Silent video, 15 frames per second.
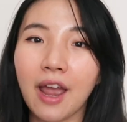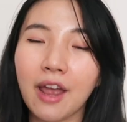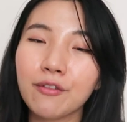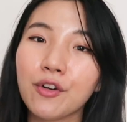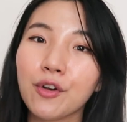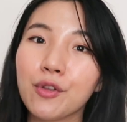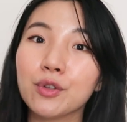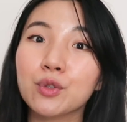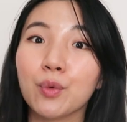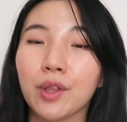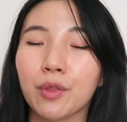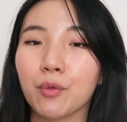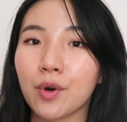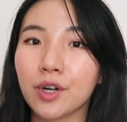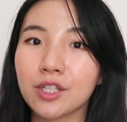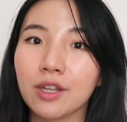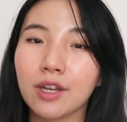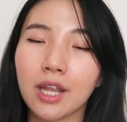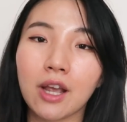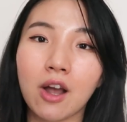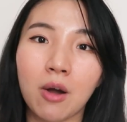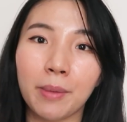And for those with
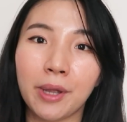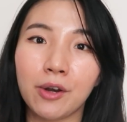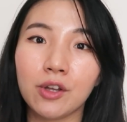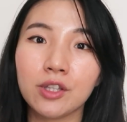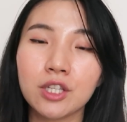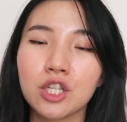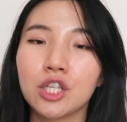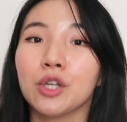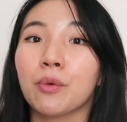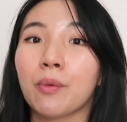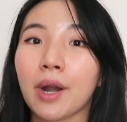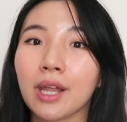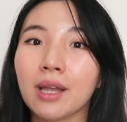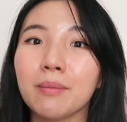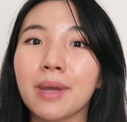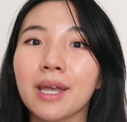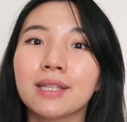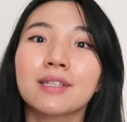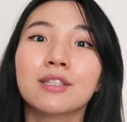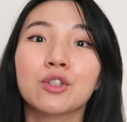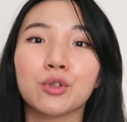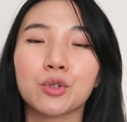worsening comedons, she
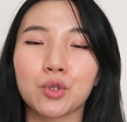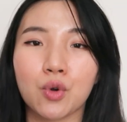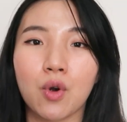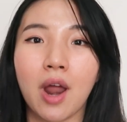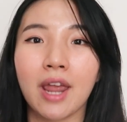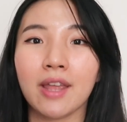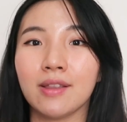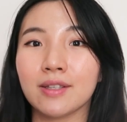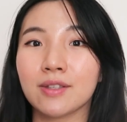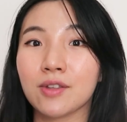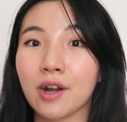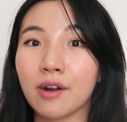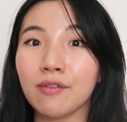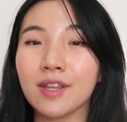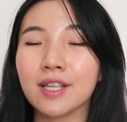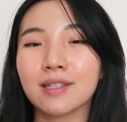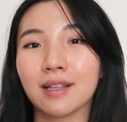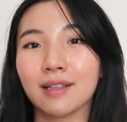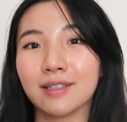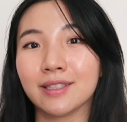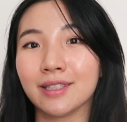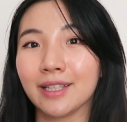recommends to try the CeraVe
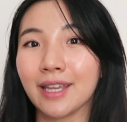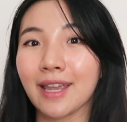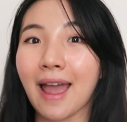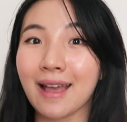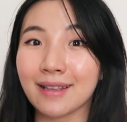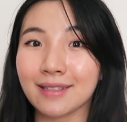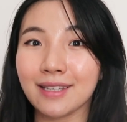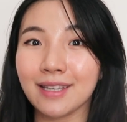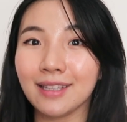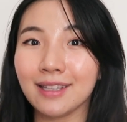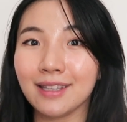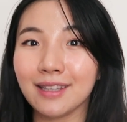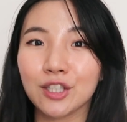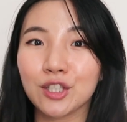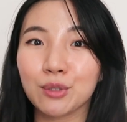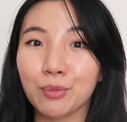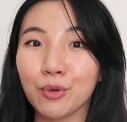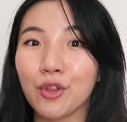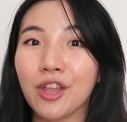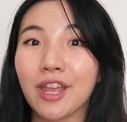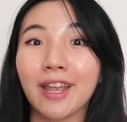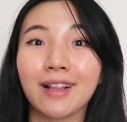Salicylic Acid
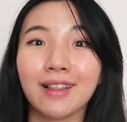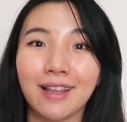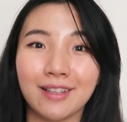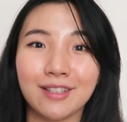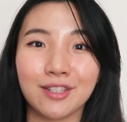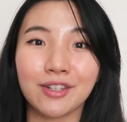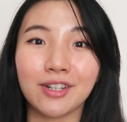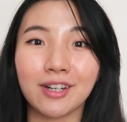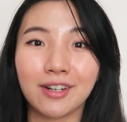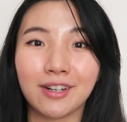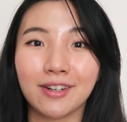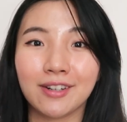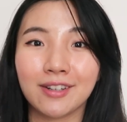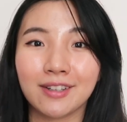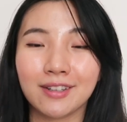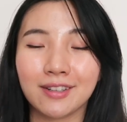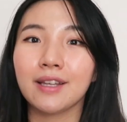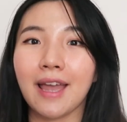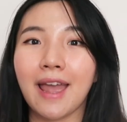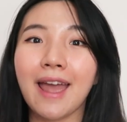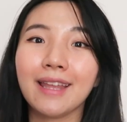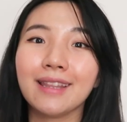Smoothing Cleanser.
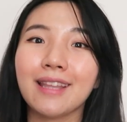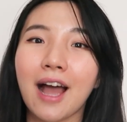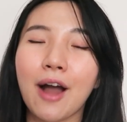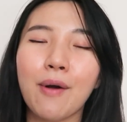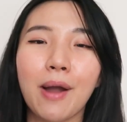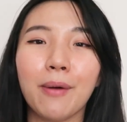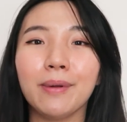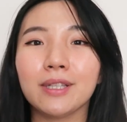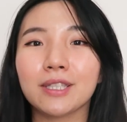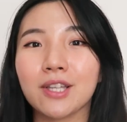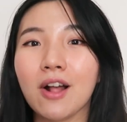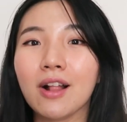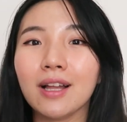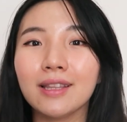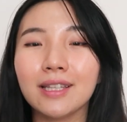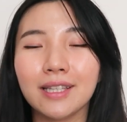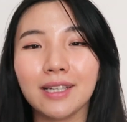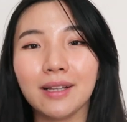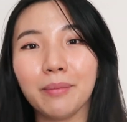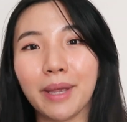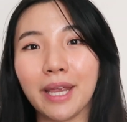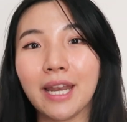And now I will talk a
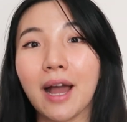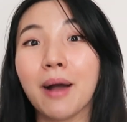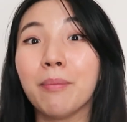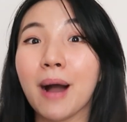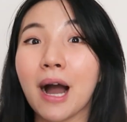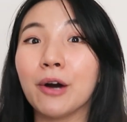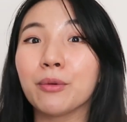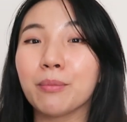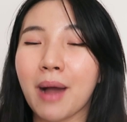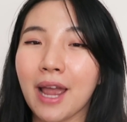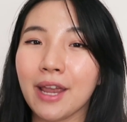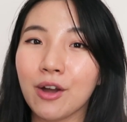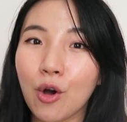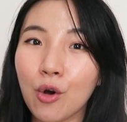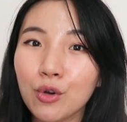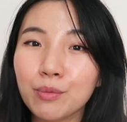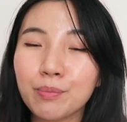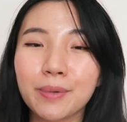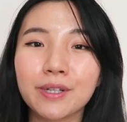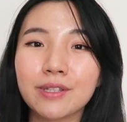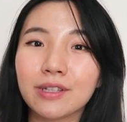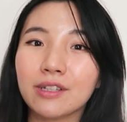little bit about my own
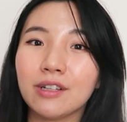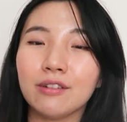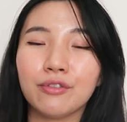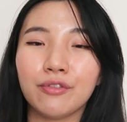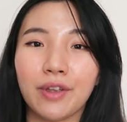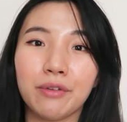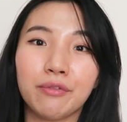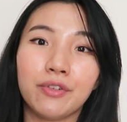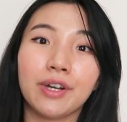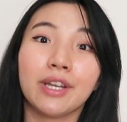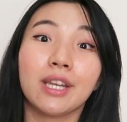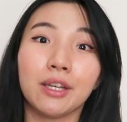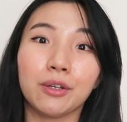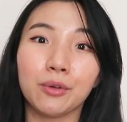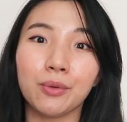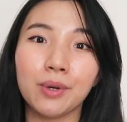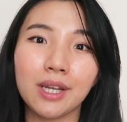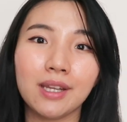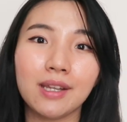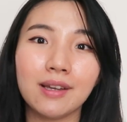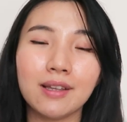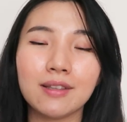personal favorite
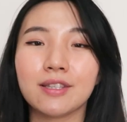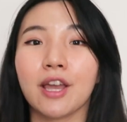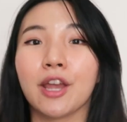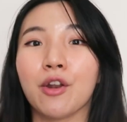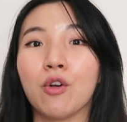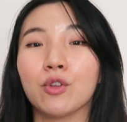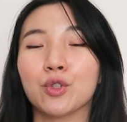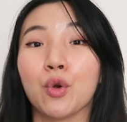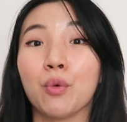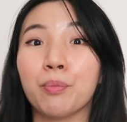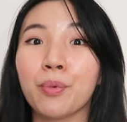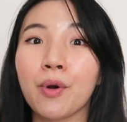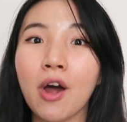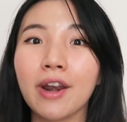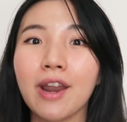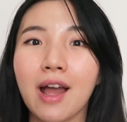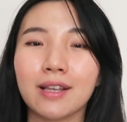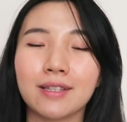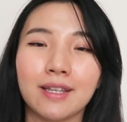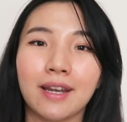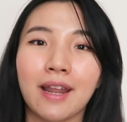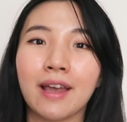ingredients and also
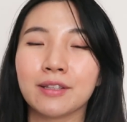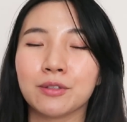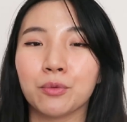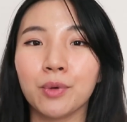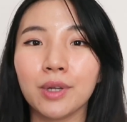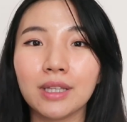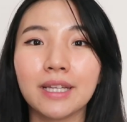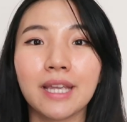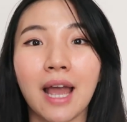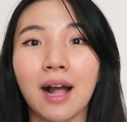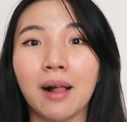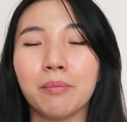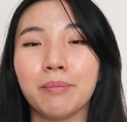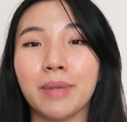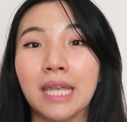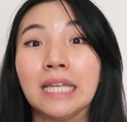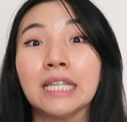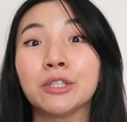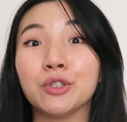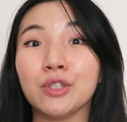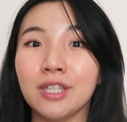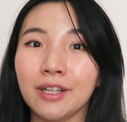products that has really helped me
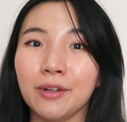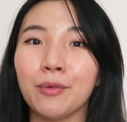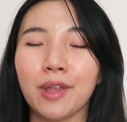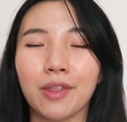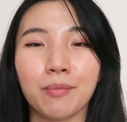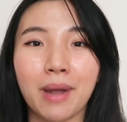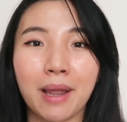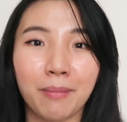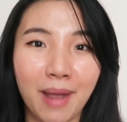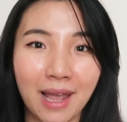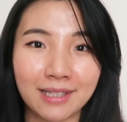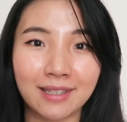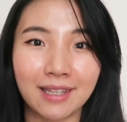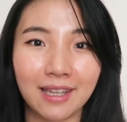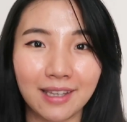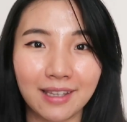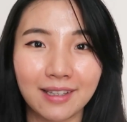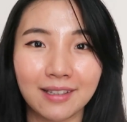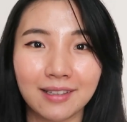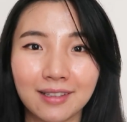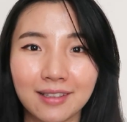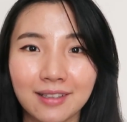to deal with my maskne.
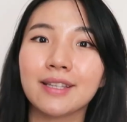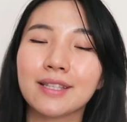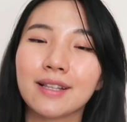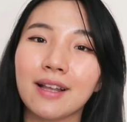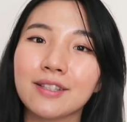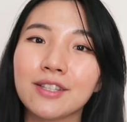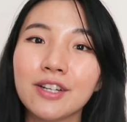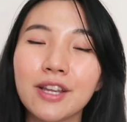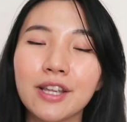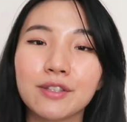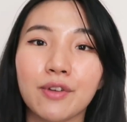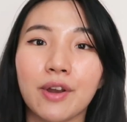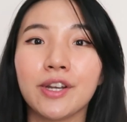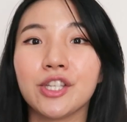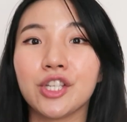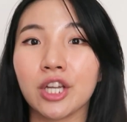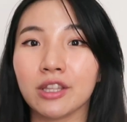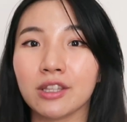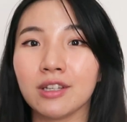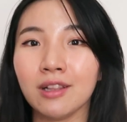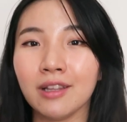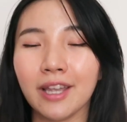This cleanser is very
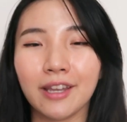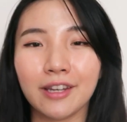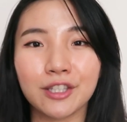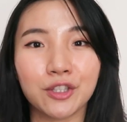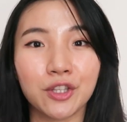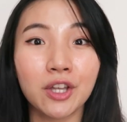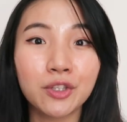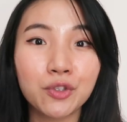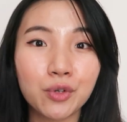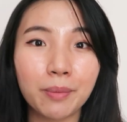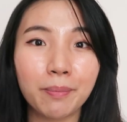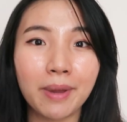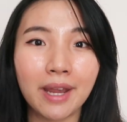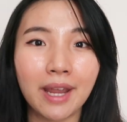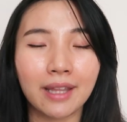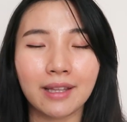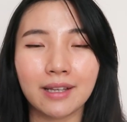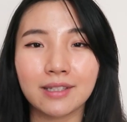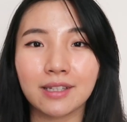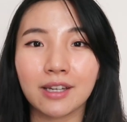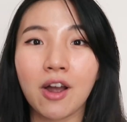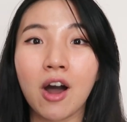gentle, it is non-stripping and
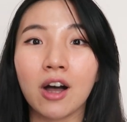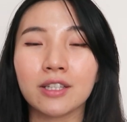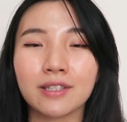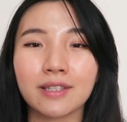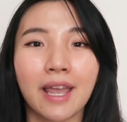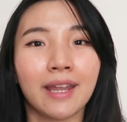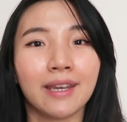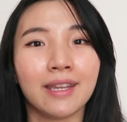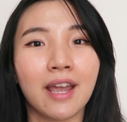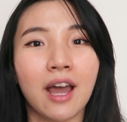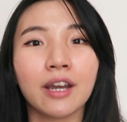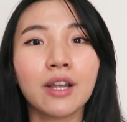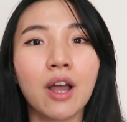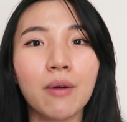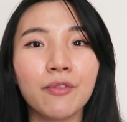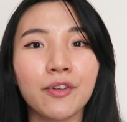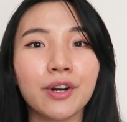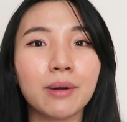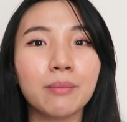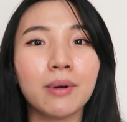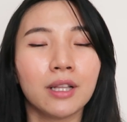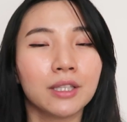doesn't cause any
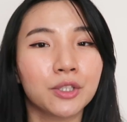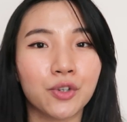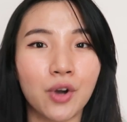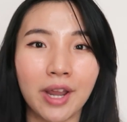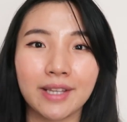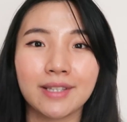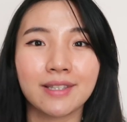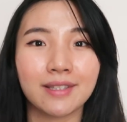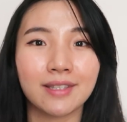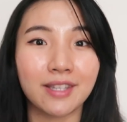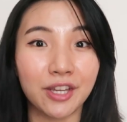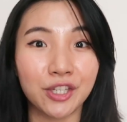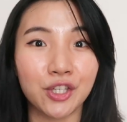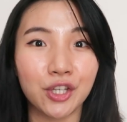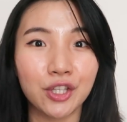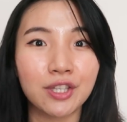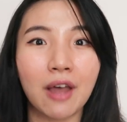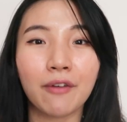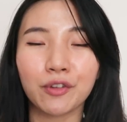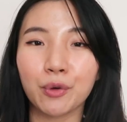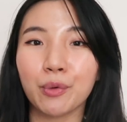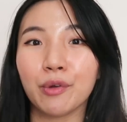uncomfortable drying sensations
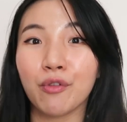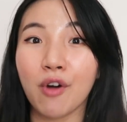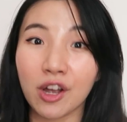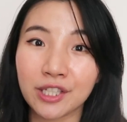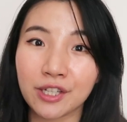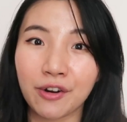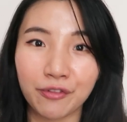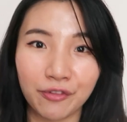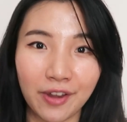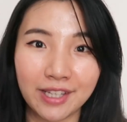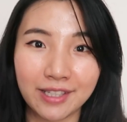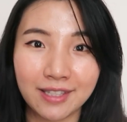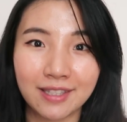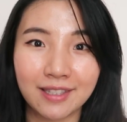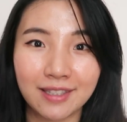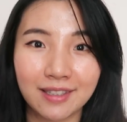after we wash our face.